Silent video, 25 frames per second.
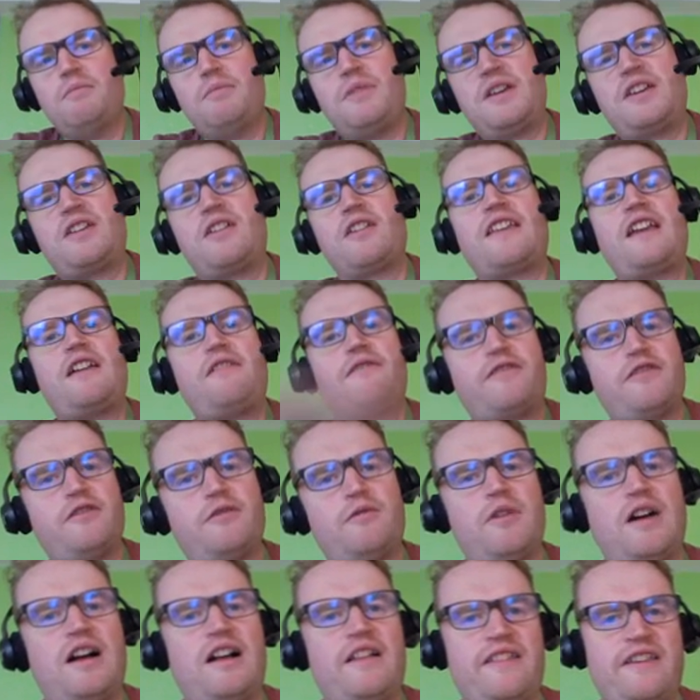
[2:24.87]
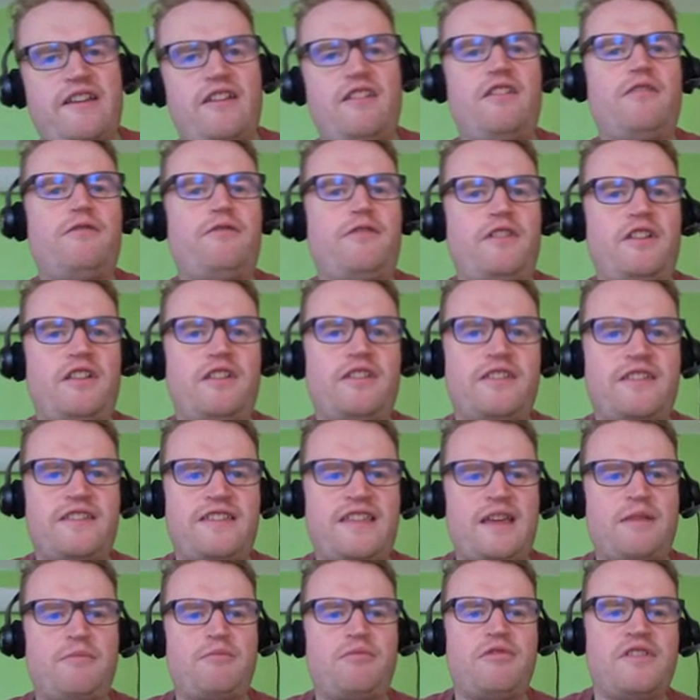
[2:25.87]
because after a while they all follow the
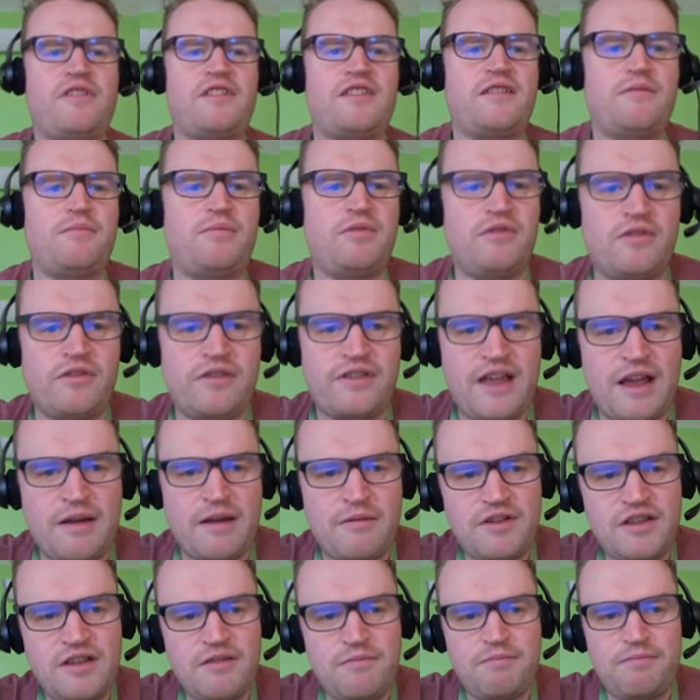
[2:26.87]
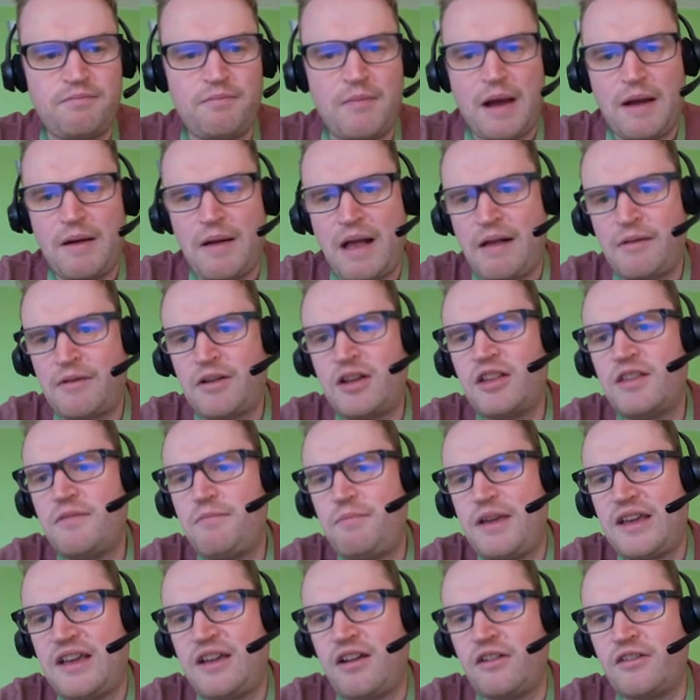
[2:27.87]
same principles. I'm going
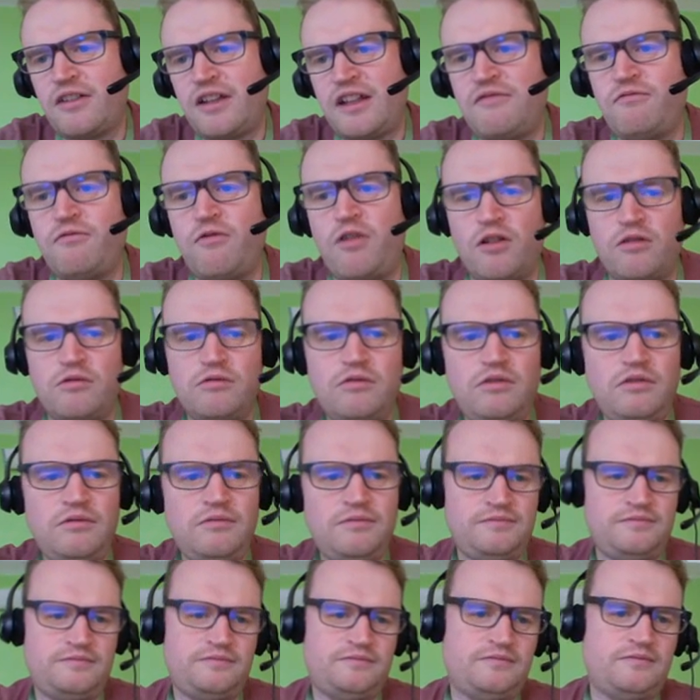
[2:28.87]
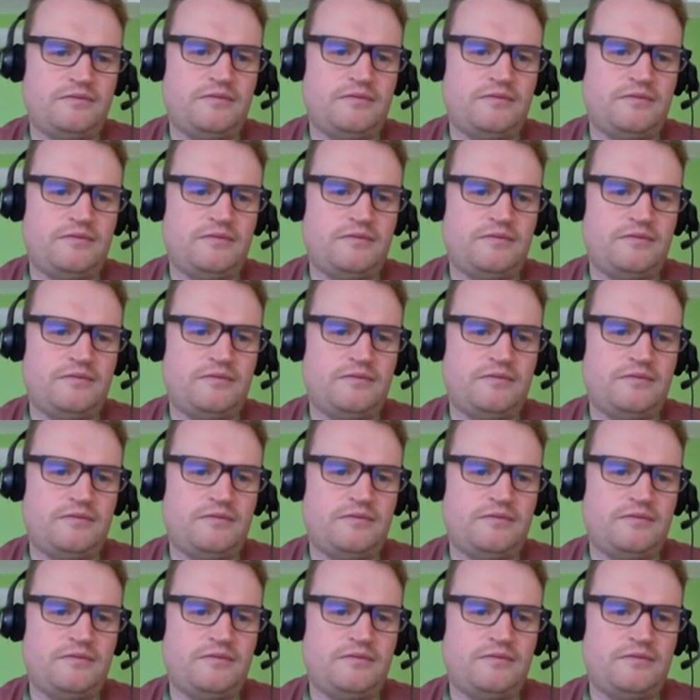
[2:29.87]
to pick on enroll